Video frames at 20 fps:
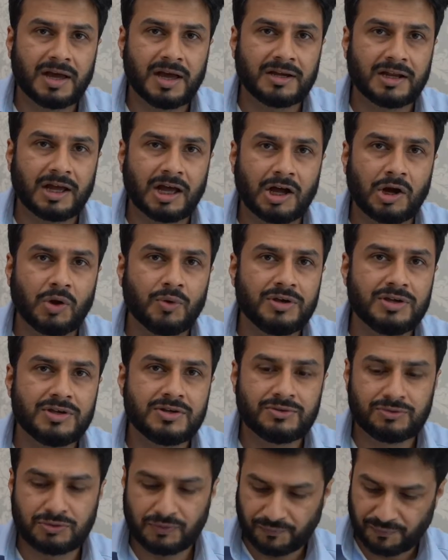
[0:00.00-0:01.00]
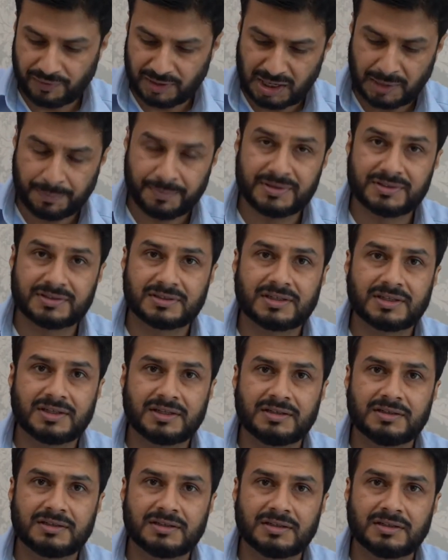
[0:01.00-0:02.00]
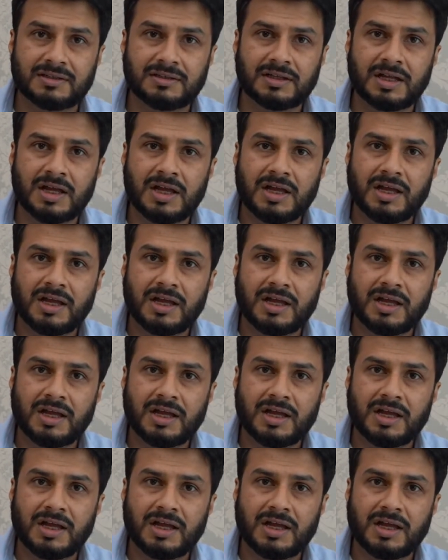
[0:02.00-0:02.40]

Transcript: and how he used to fill up his Kindle